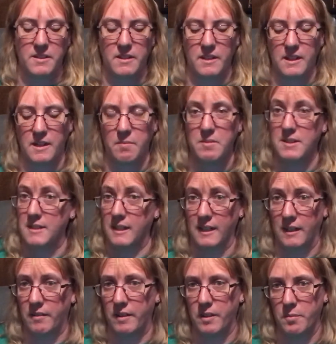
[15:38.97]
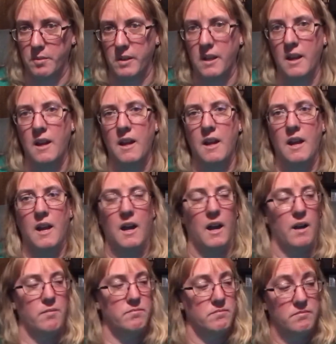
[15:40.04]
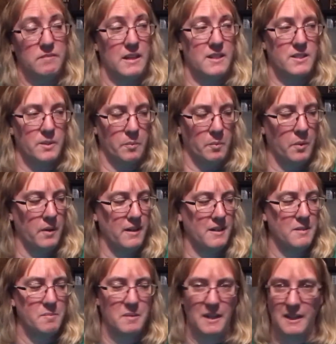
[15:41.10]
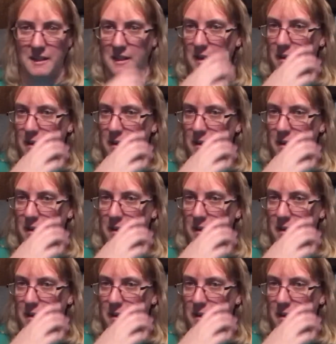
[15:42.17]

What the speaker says: I think I'm just going to get rid of the book, at some point, but,